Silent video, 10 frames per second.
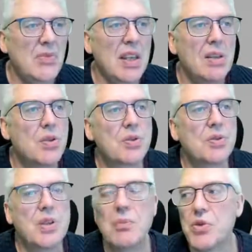just to
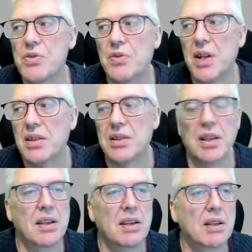demonstrate
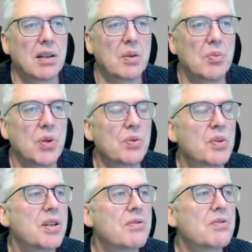component
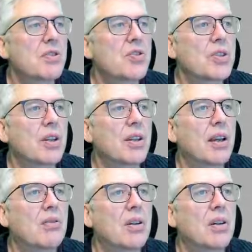instruction here.
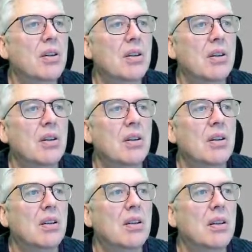
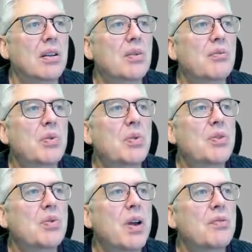But what
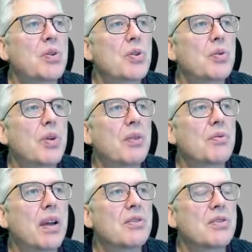you have to do, you have
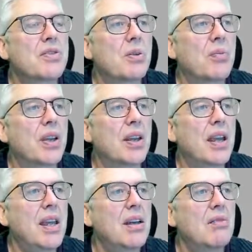to enter something
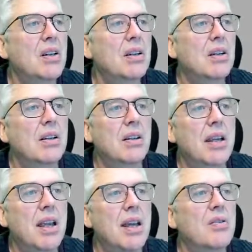here,
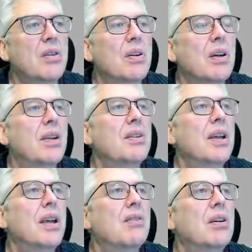here, and here,